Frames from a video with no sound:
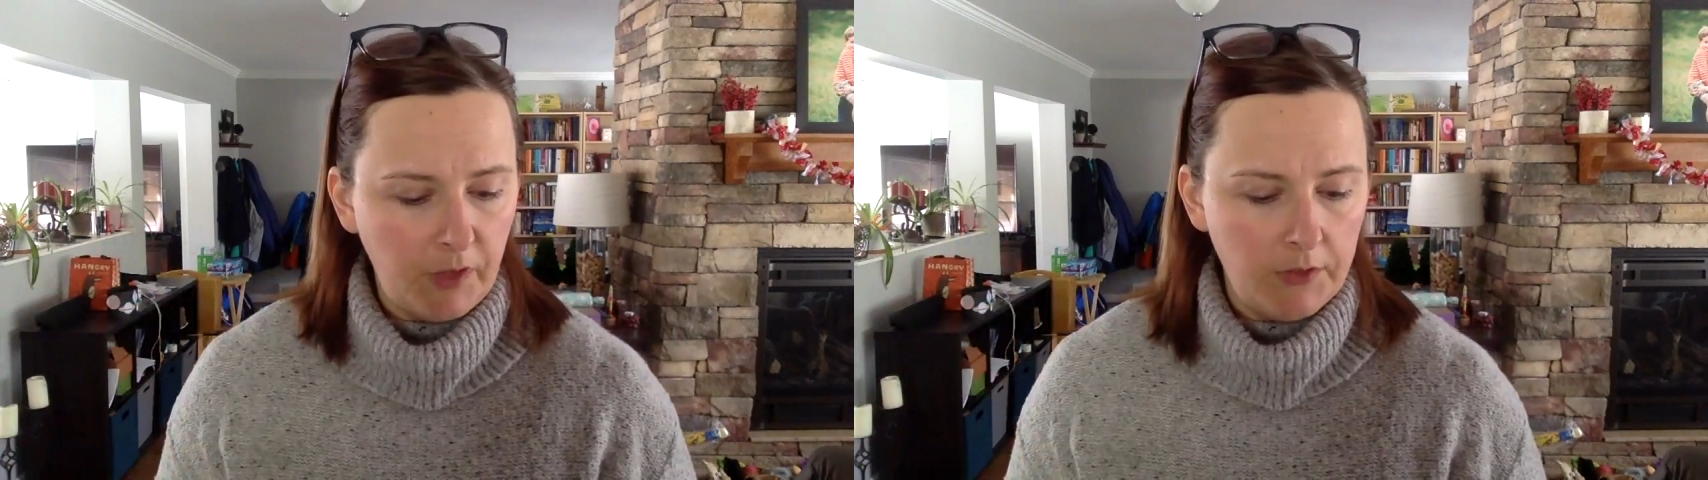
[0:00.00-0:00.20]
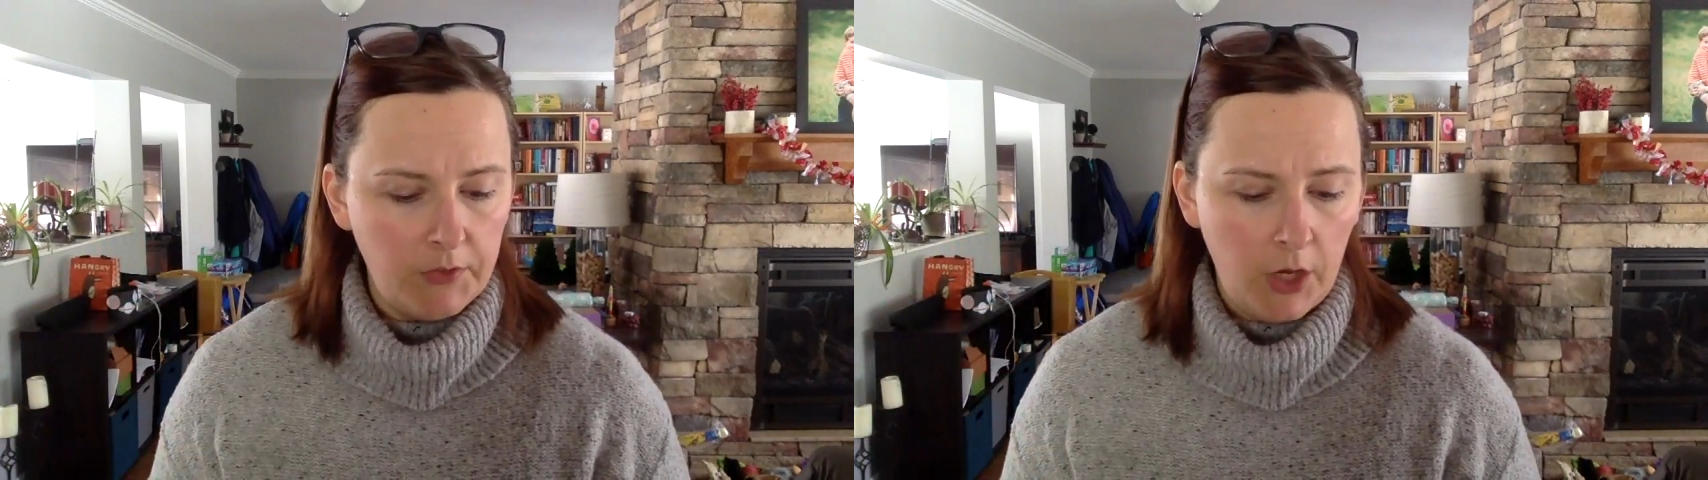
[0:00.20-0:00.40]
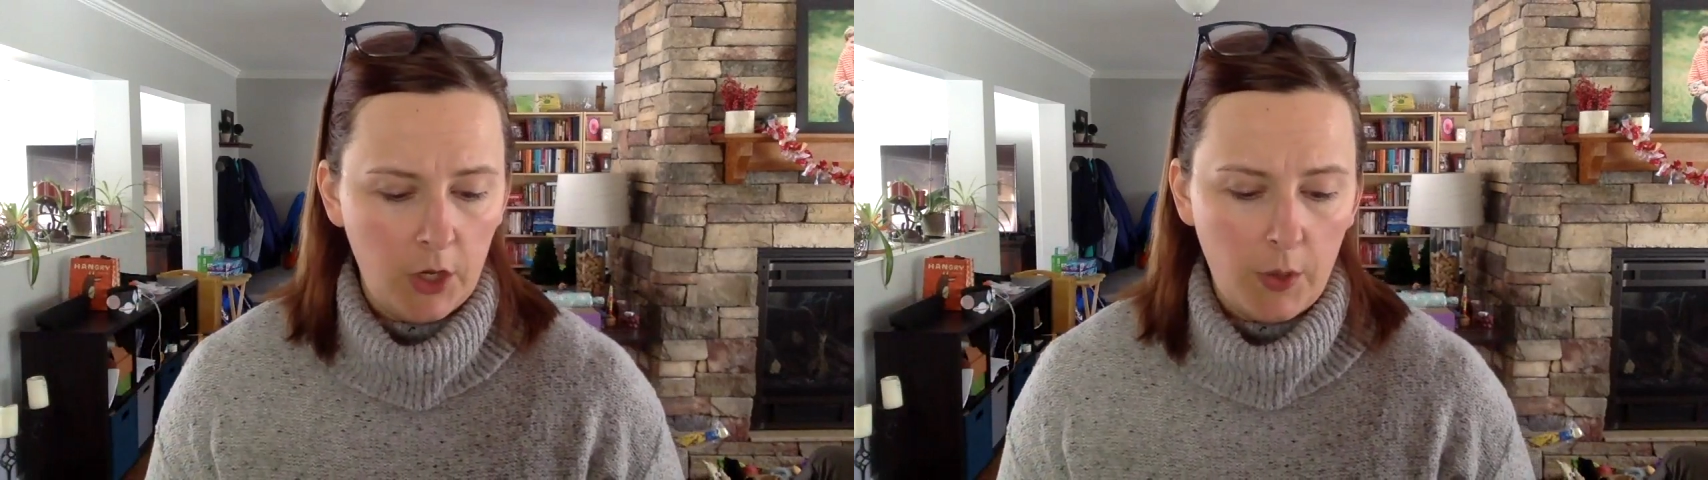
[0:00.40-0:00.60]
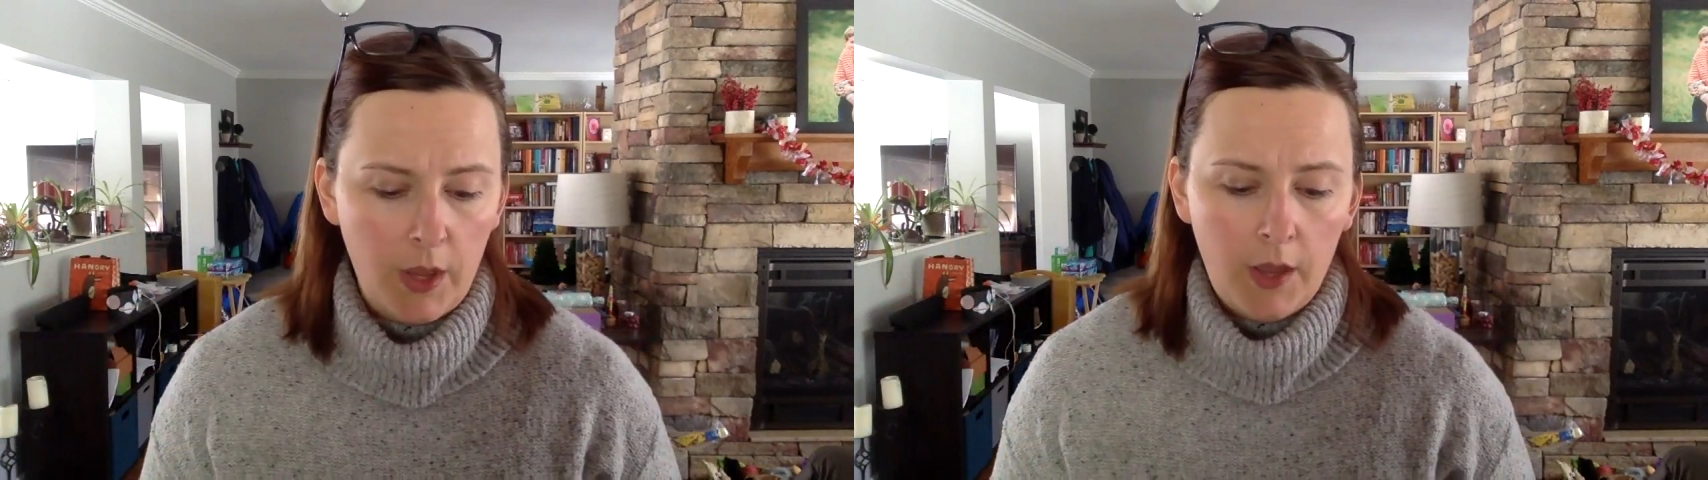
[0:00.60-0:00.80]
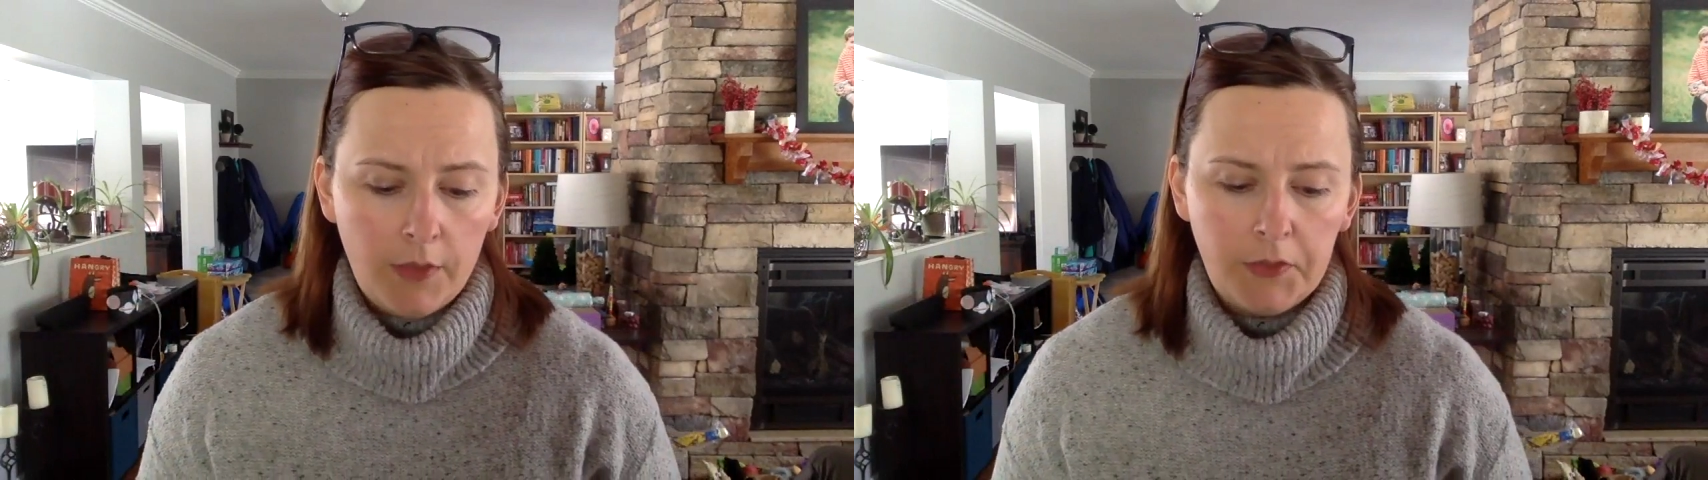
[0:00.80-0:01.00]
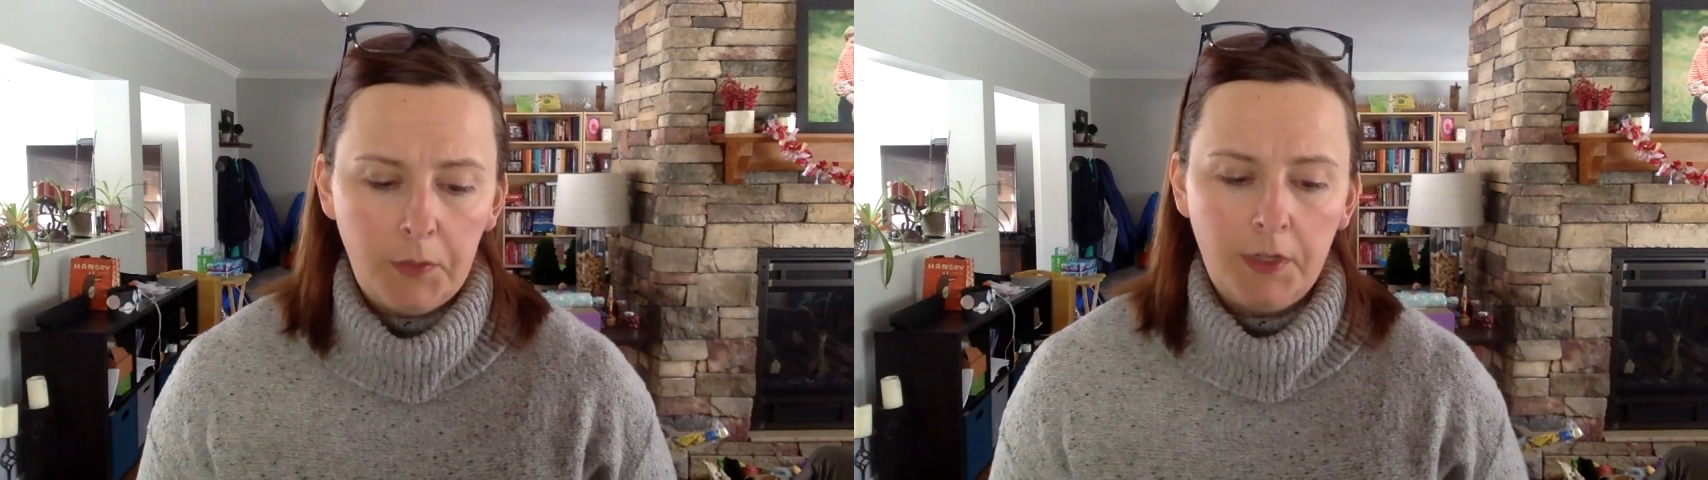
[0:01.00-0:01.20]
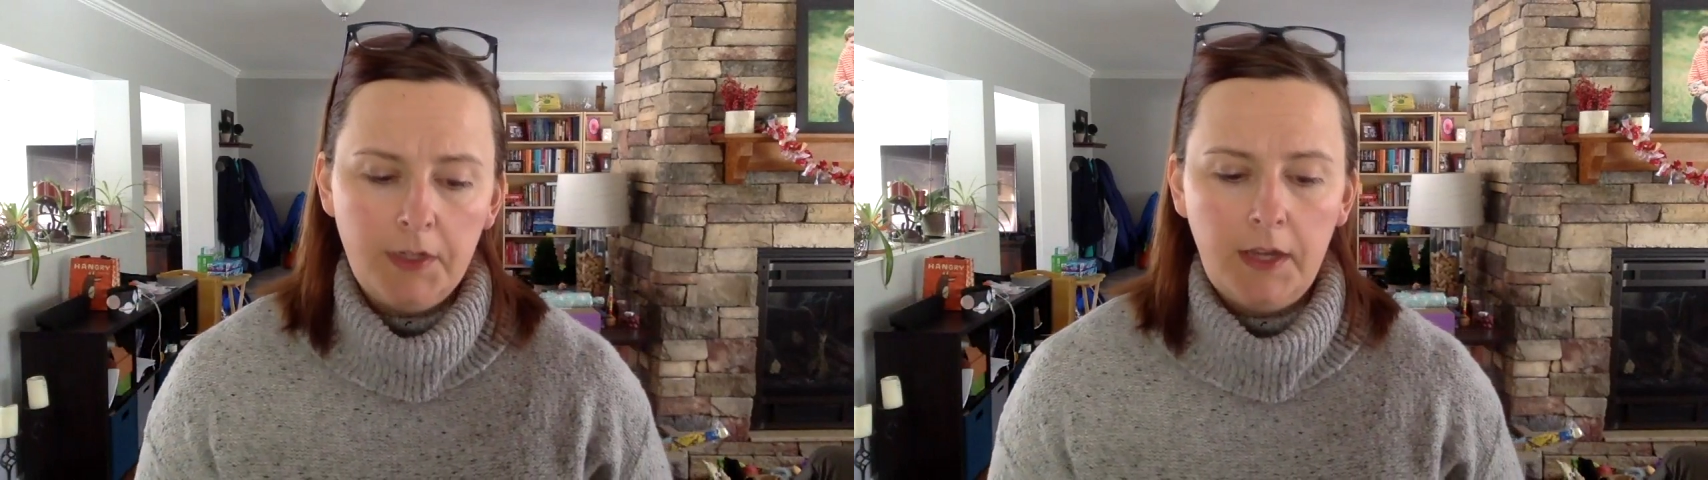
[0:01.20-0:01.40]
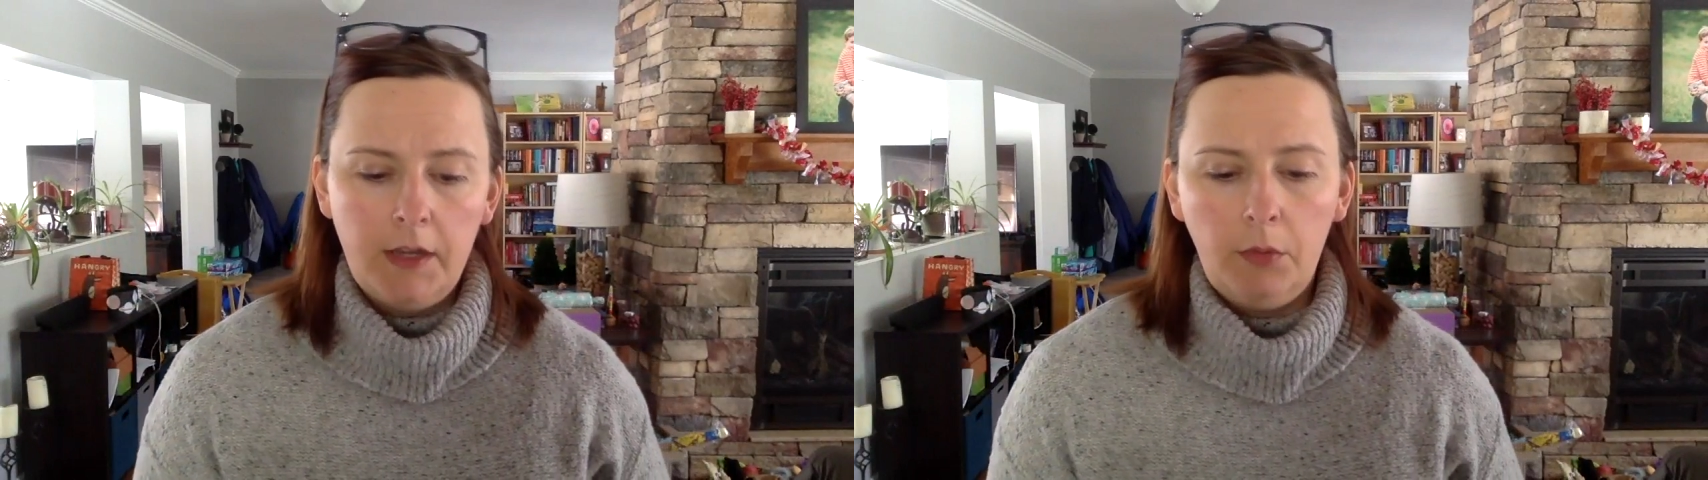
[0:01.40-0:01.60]
So the
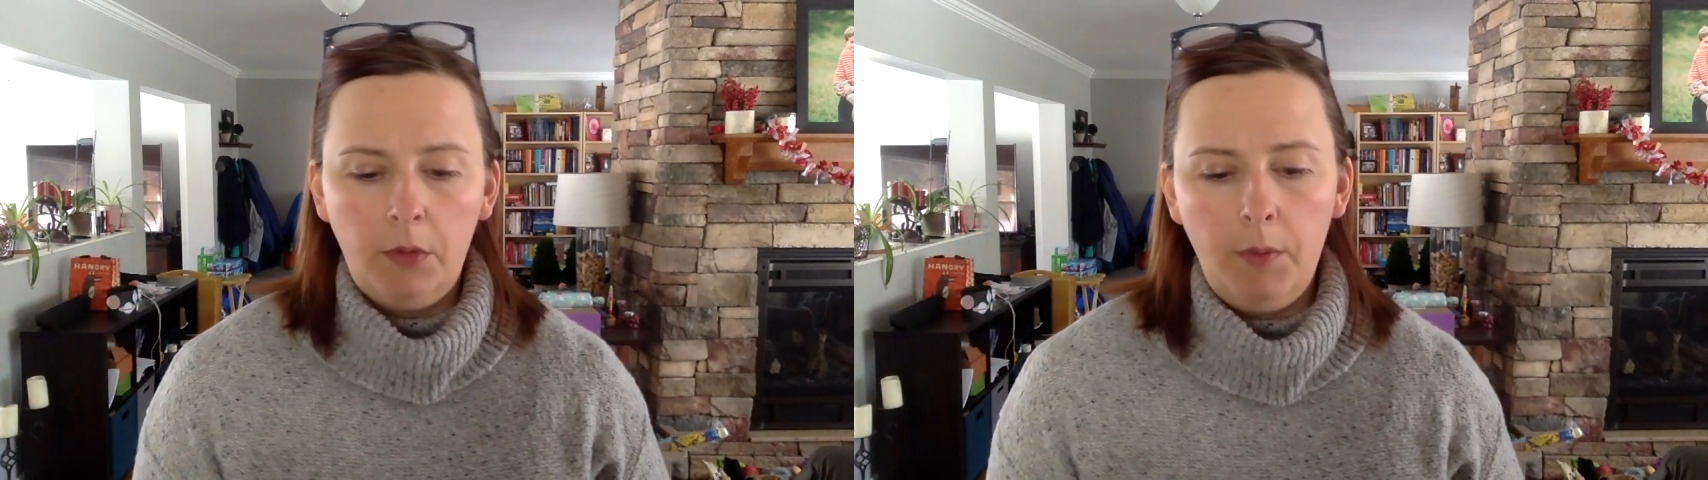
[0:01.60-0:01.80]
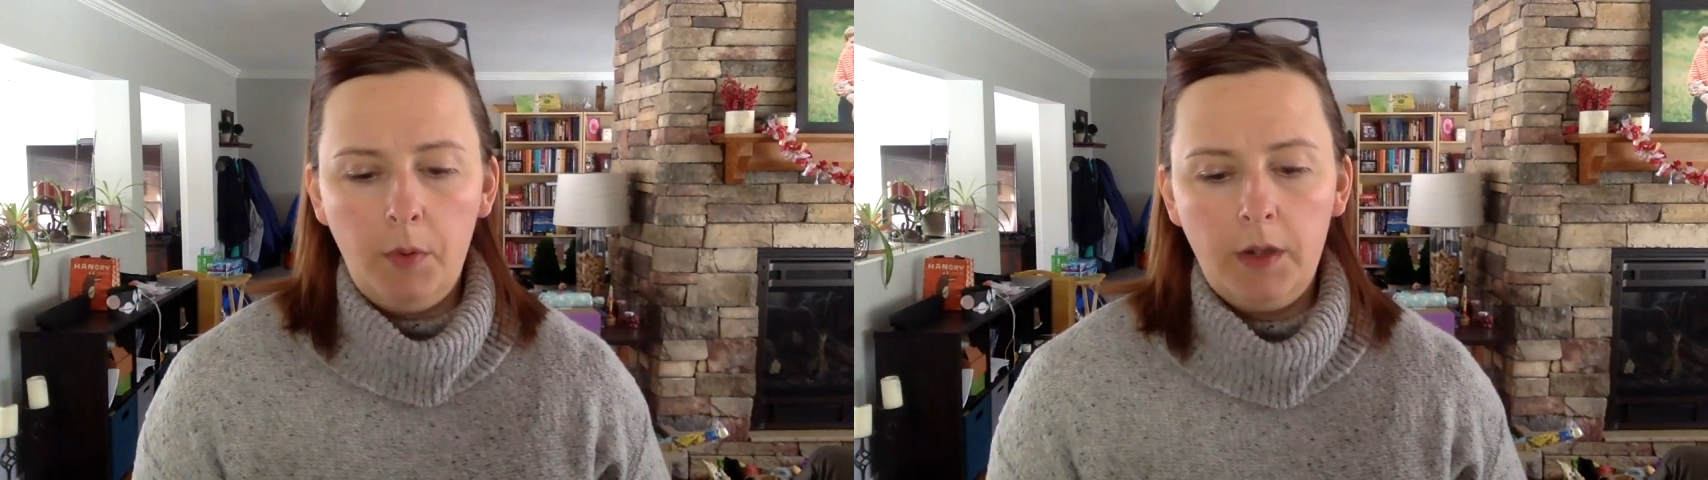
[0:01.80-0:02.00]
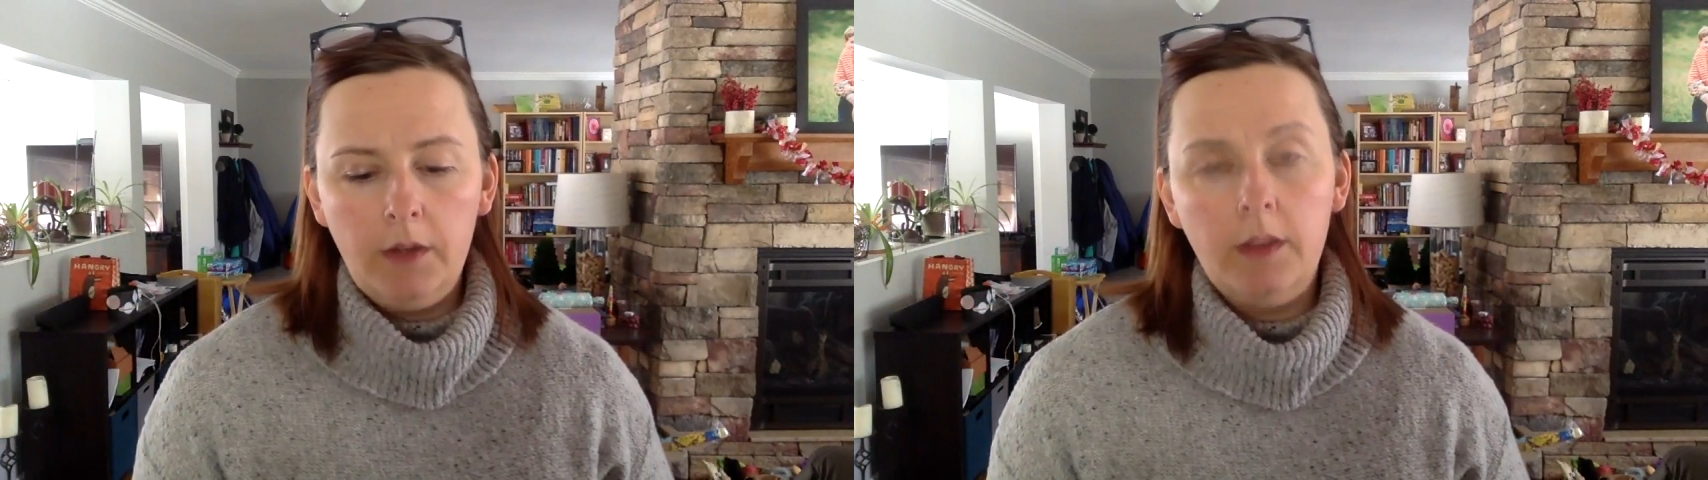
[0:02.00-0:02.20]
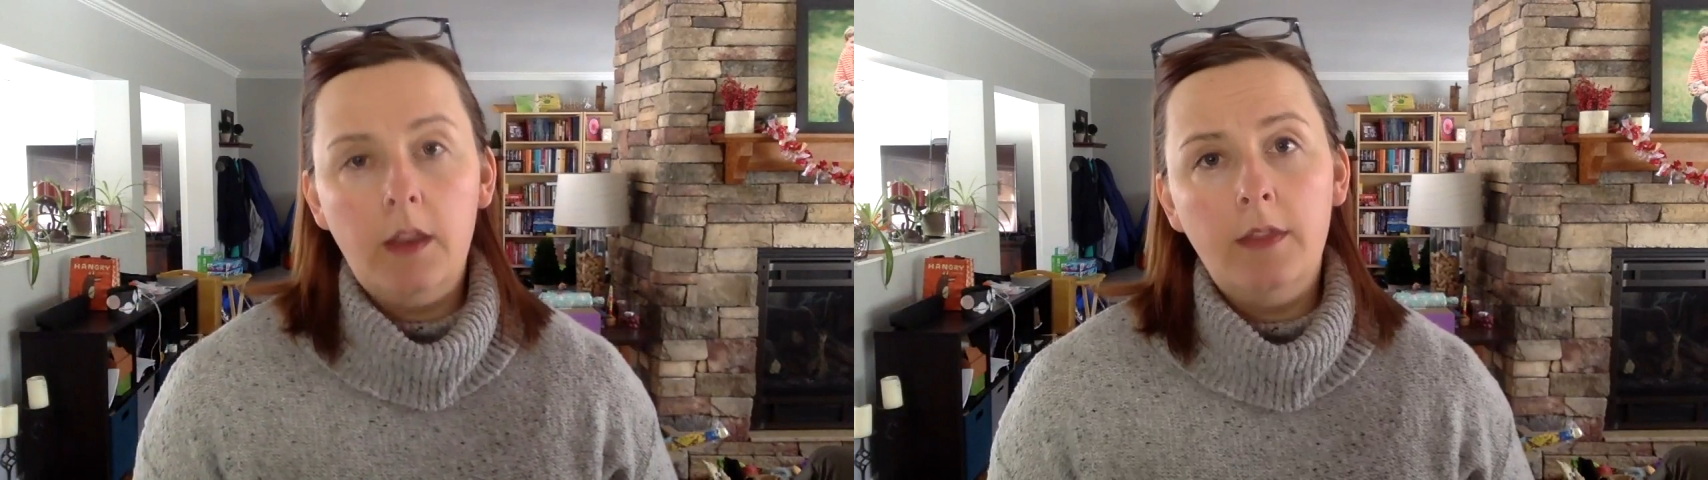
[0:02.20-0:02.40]
superintendent report,